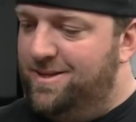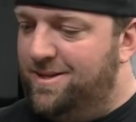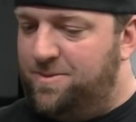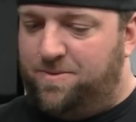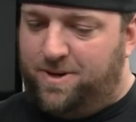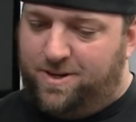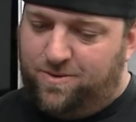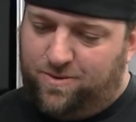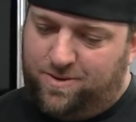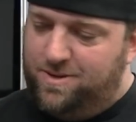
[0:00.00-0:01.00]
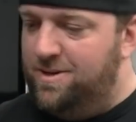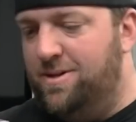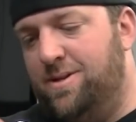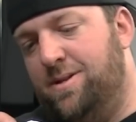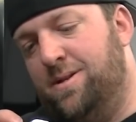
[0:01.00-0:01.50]
That's pretty cool.
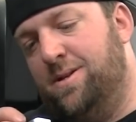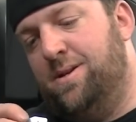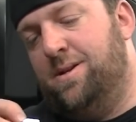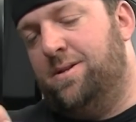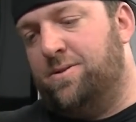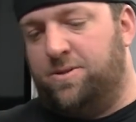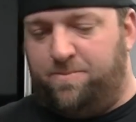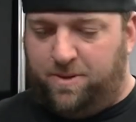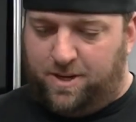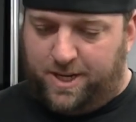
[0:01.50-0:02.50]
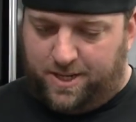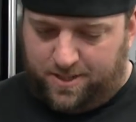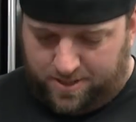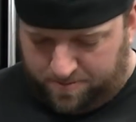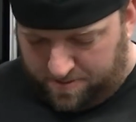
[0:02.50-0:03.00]
There's a plug in
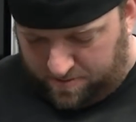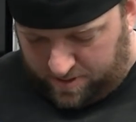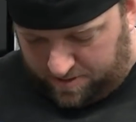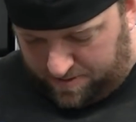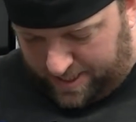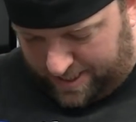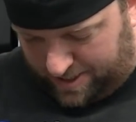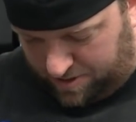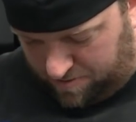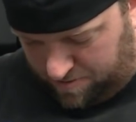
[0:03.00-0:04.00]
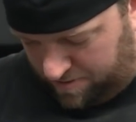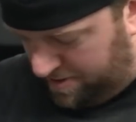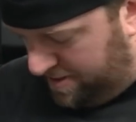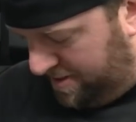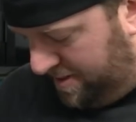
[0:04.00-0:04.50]
it. That's probably why it's making it so
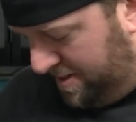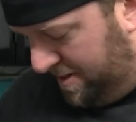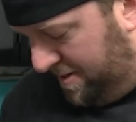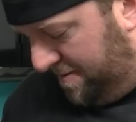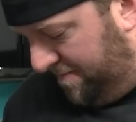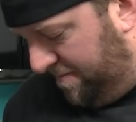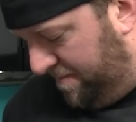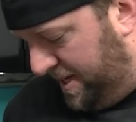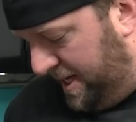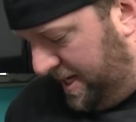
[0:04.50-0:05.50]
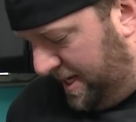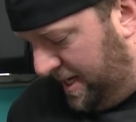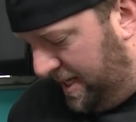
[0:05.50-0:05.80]
hard for me.